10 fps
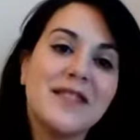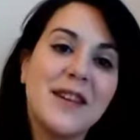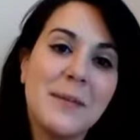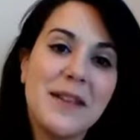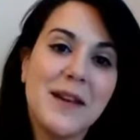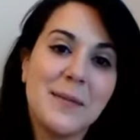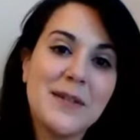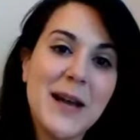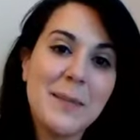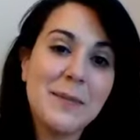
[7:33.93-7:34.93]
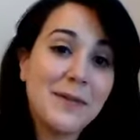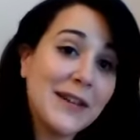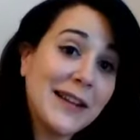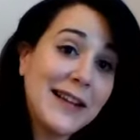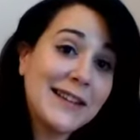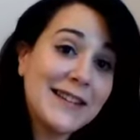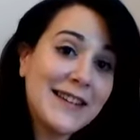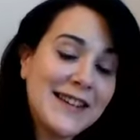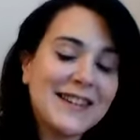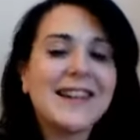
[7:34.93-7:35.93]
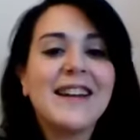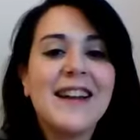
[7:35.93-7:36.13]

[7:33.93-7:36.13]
Give me a thumbs up if you liked it.